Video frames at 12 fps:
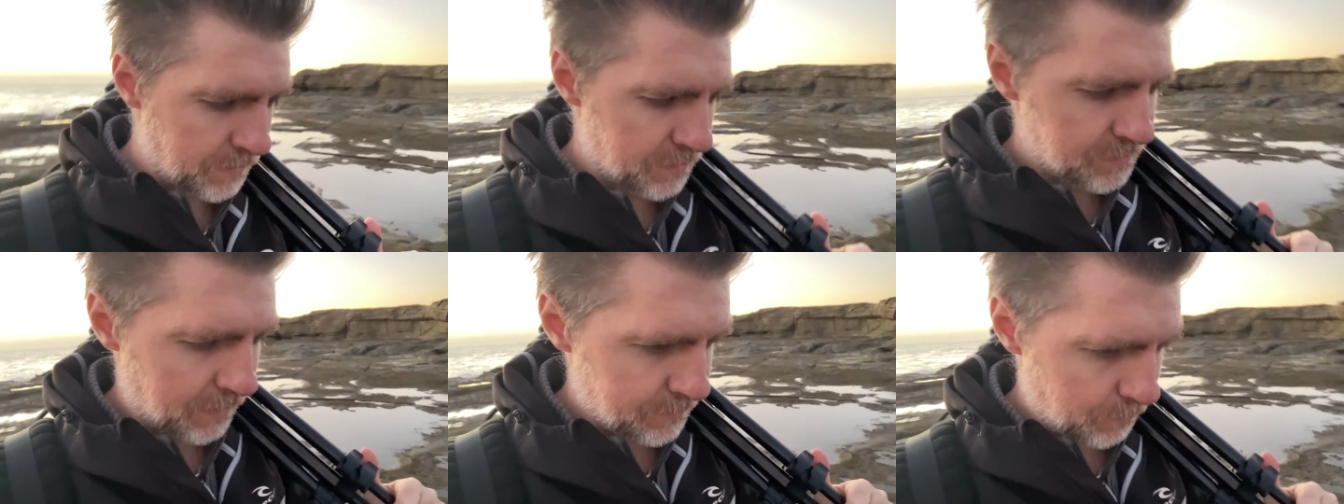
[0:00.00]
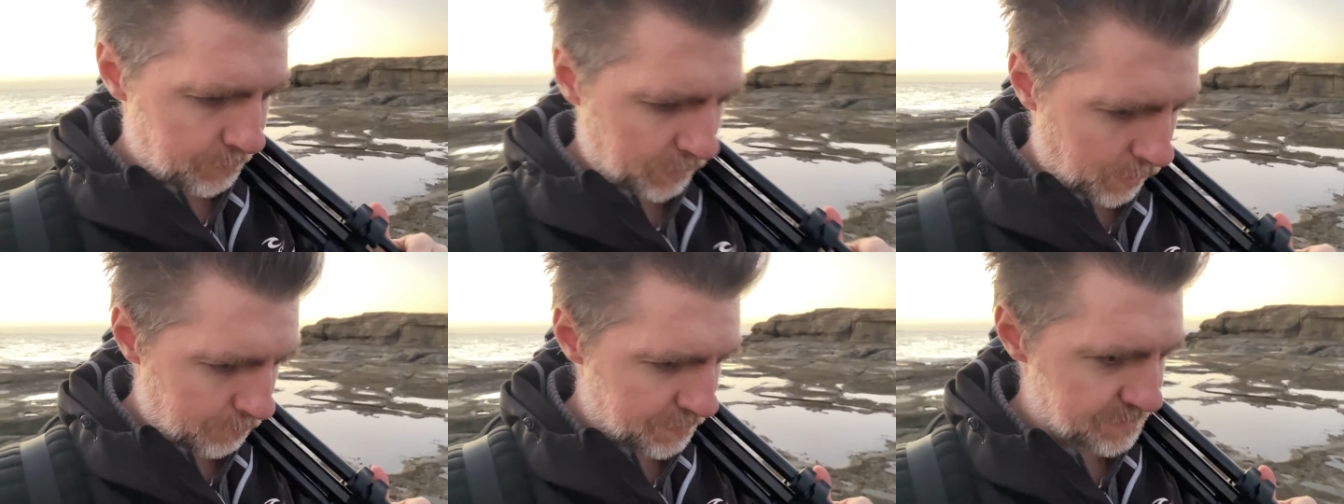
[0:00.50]
set up the
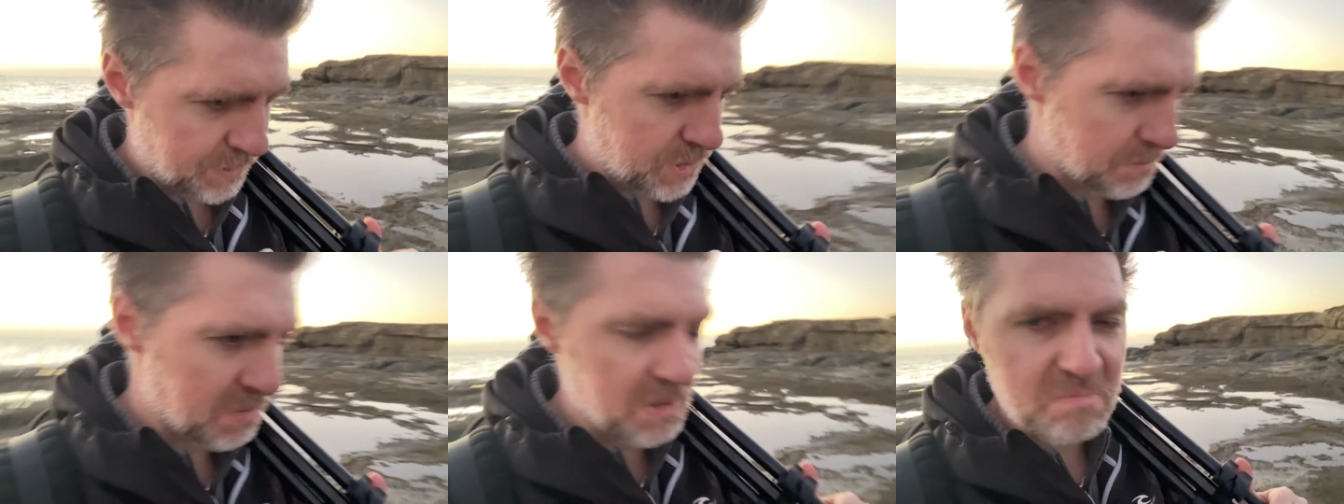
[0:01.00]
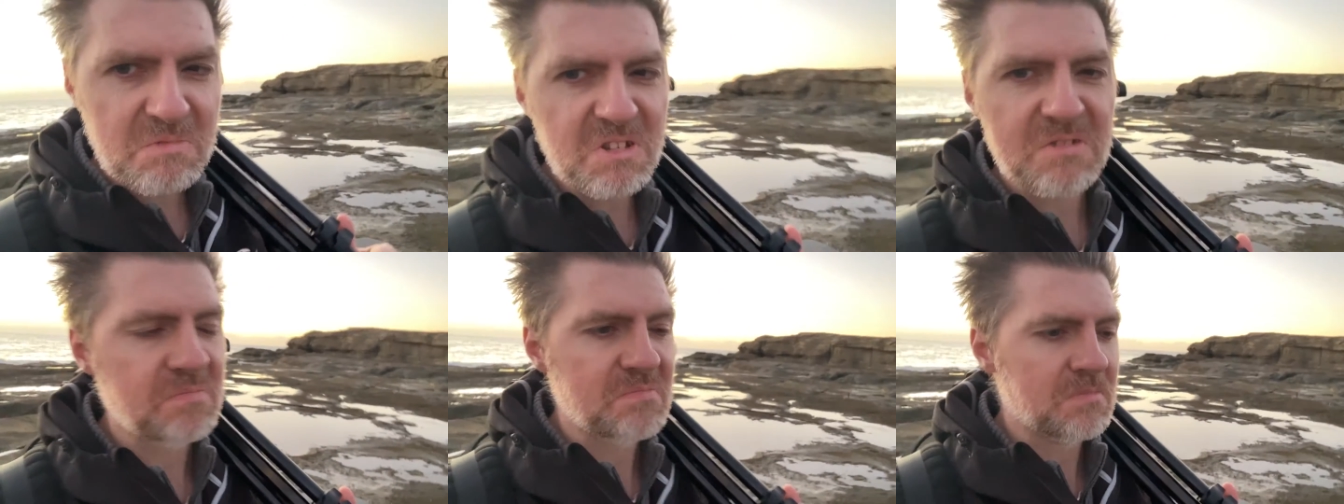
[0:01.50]
composition, but
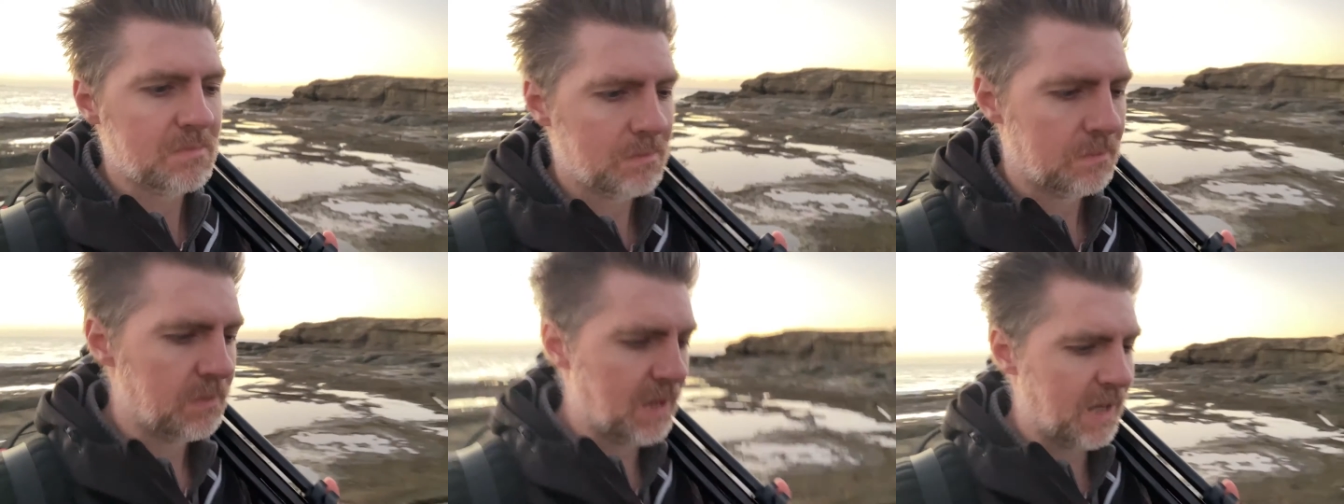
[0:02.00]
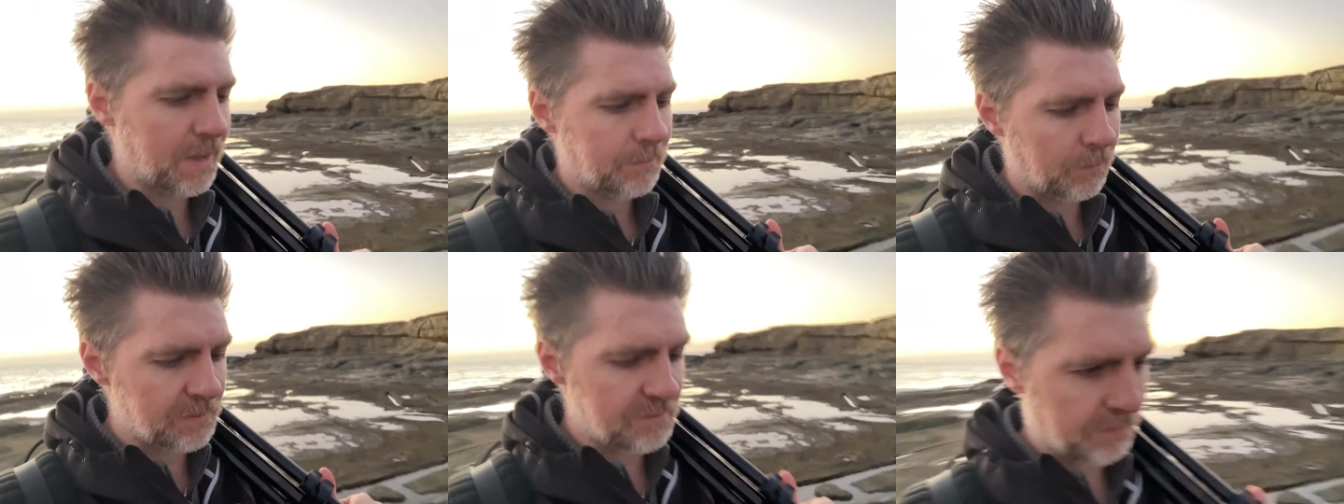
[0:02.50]
just
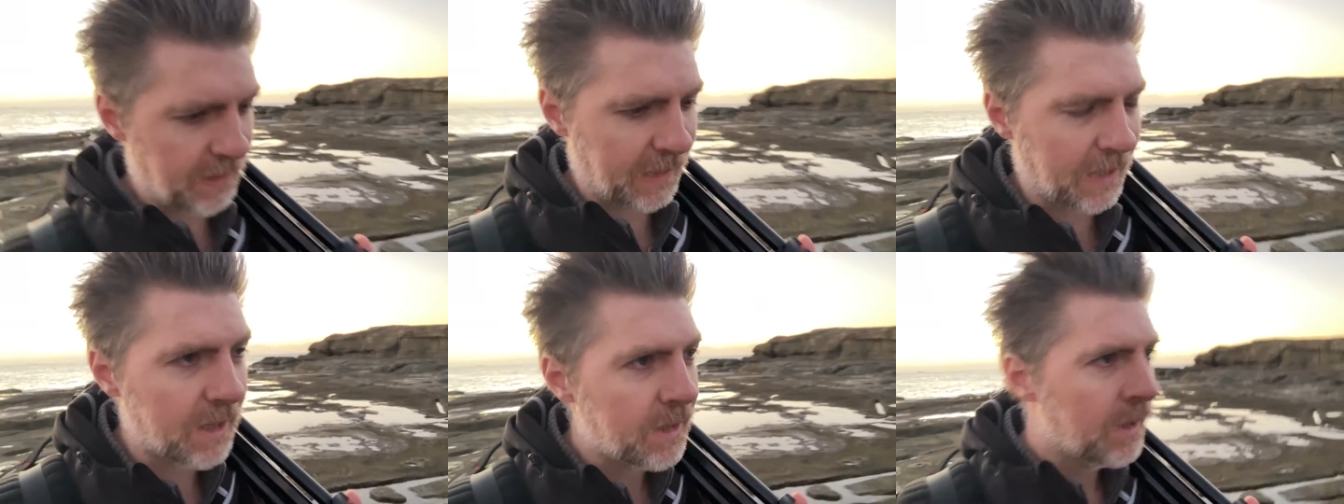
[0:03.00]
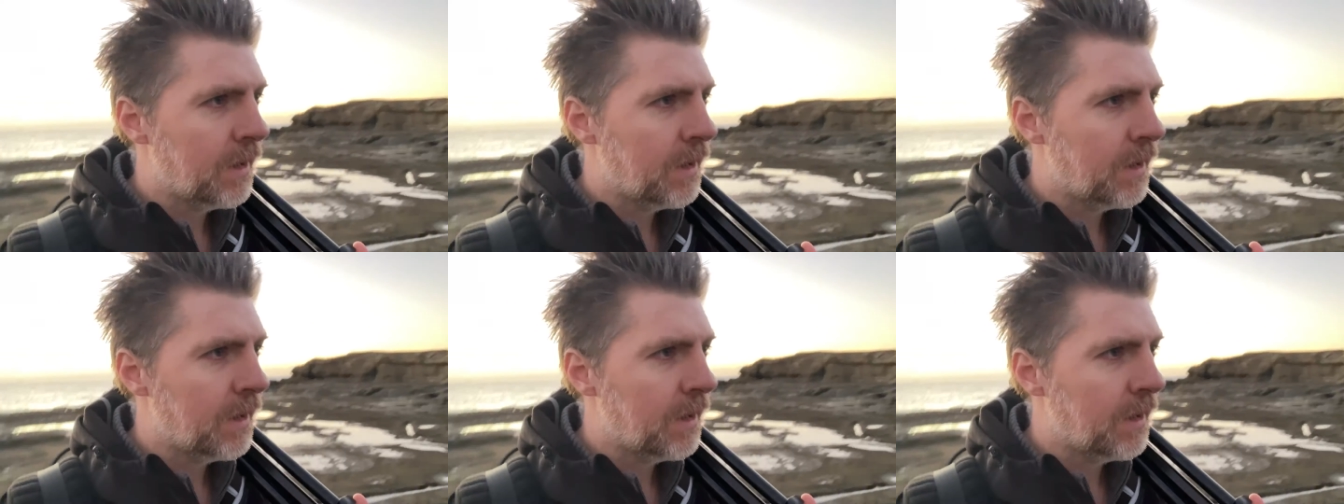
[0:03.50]
wasn't feeling it.